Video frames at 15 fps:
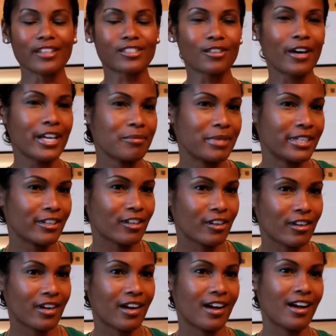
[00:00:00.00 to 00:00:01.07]
So I'm
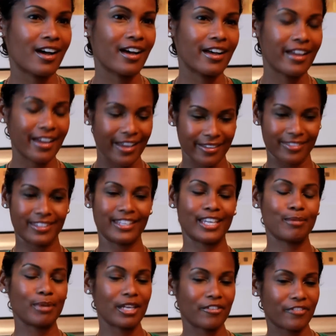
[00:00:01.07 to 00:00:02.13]
here at the
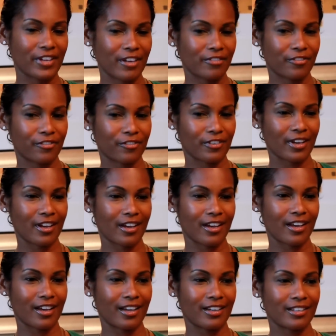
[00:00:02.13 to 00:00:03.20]
ABFF
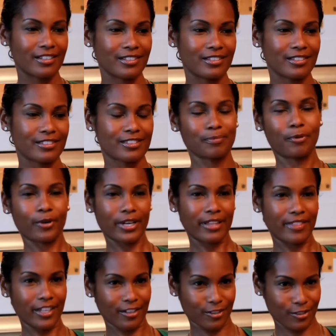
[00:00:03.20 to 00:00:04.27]

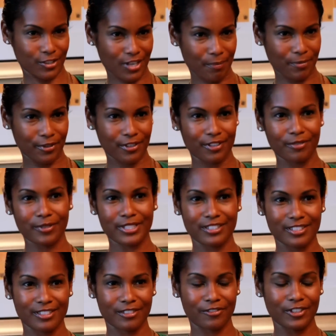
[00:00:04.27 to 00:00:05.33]
supporting The Under Shepherd,
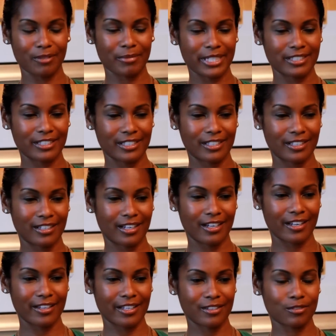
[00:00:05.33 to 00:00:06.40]
which is a film I did
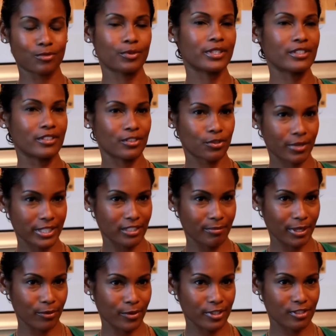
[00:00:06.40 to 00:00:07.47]
that was written and directed
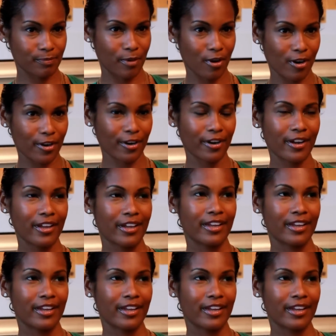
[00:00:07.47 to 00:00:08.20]
by Russ Parr.